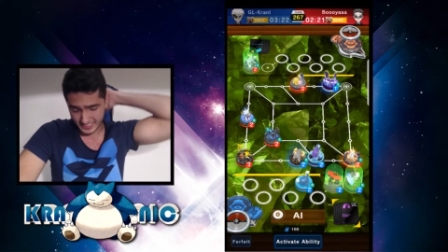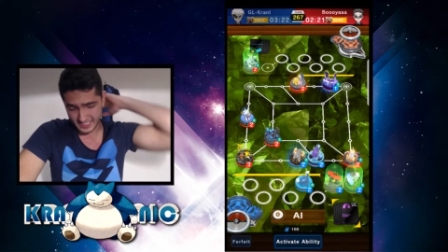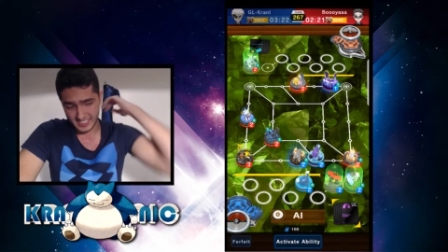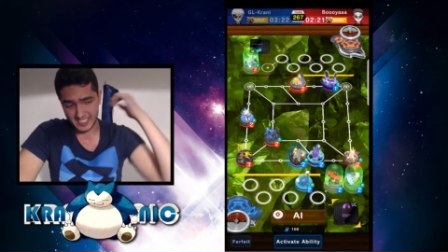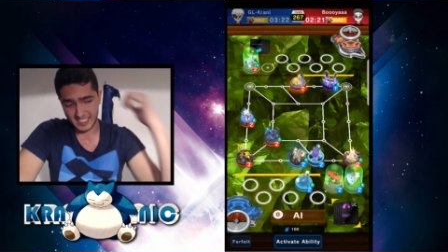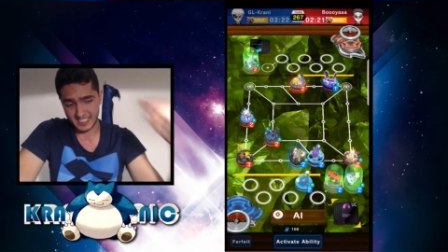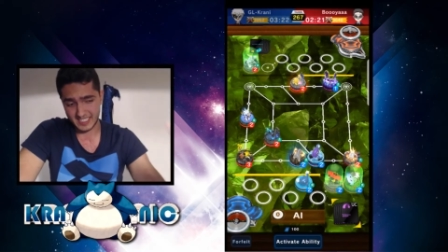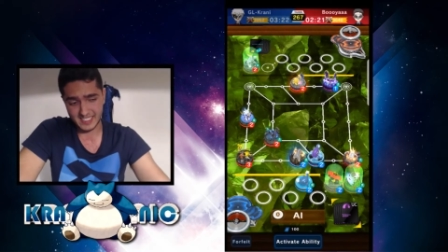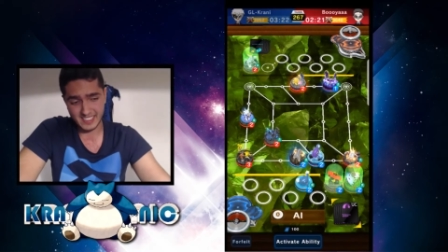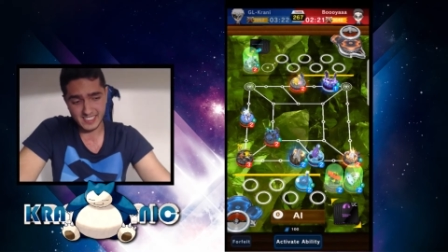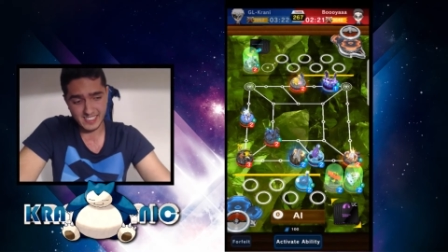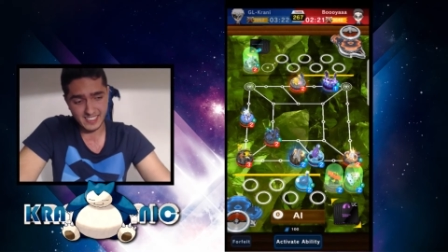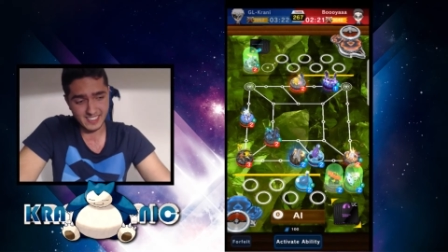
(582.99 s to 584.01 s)

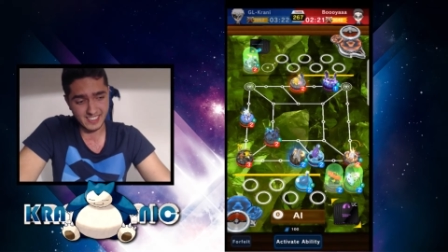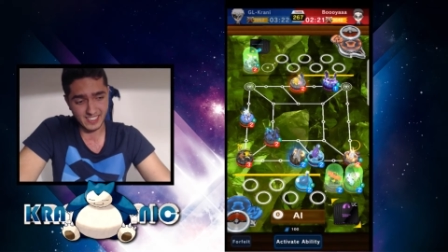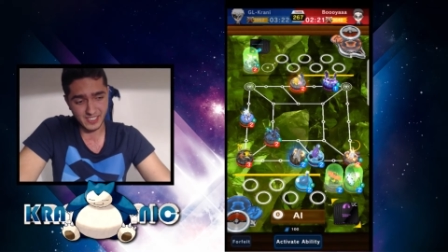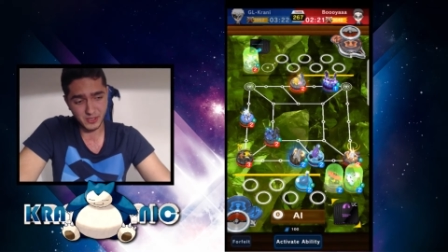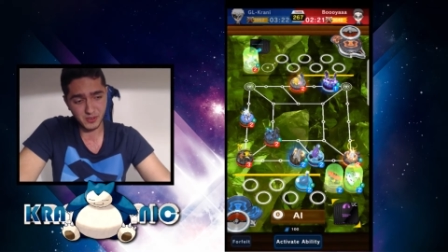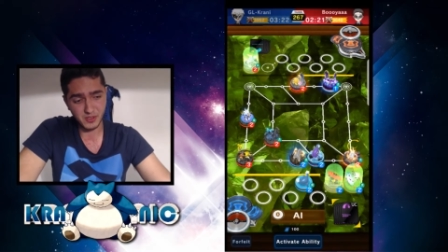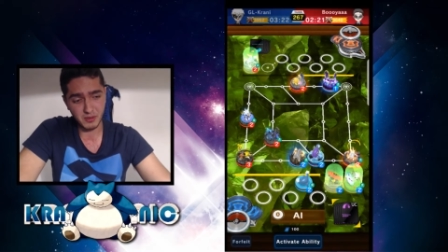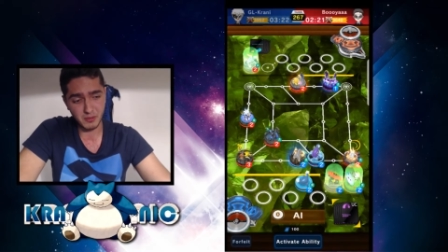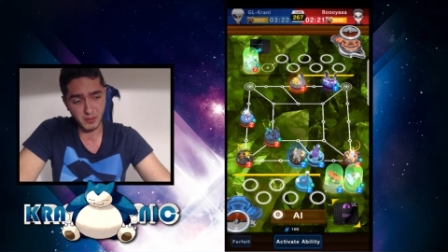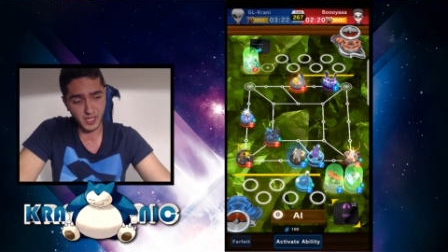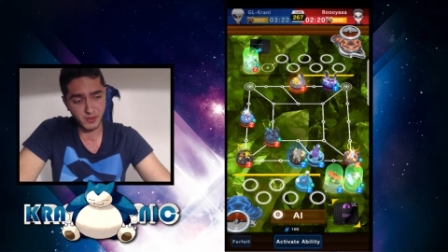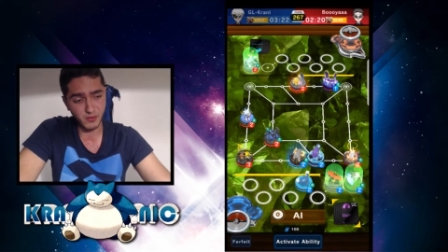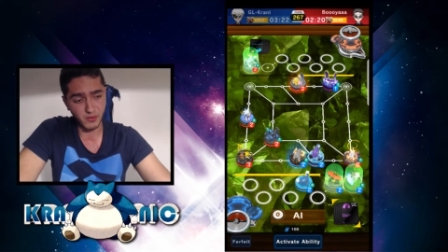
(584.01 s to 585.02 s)
That's actually
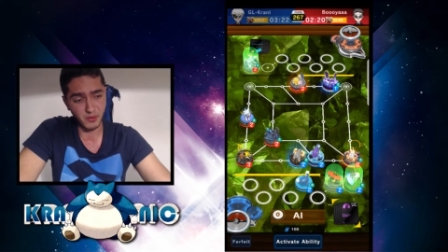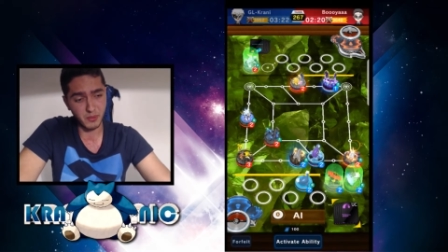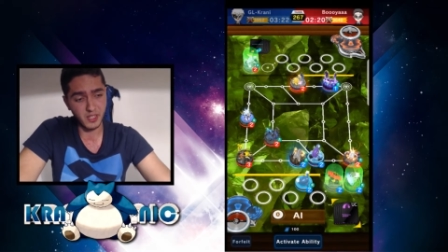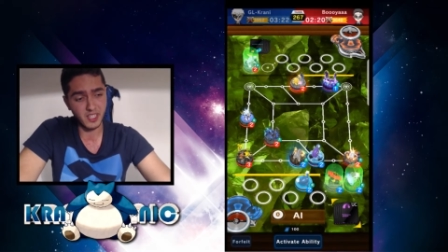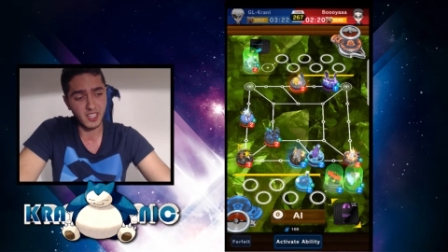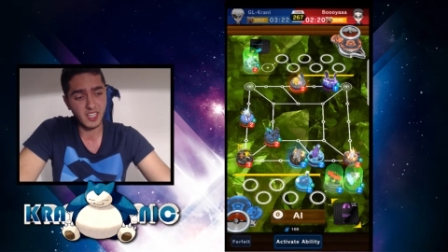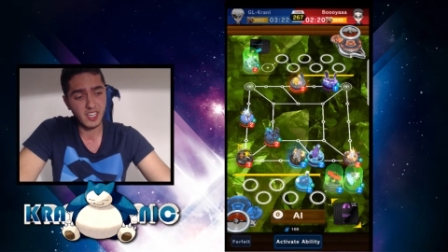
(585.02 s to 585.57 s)
bad for me,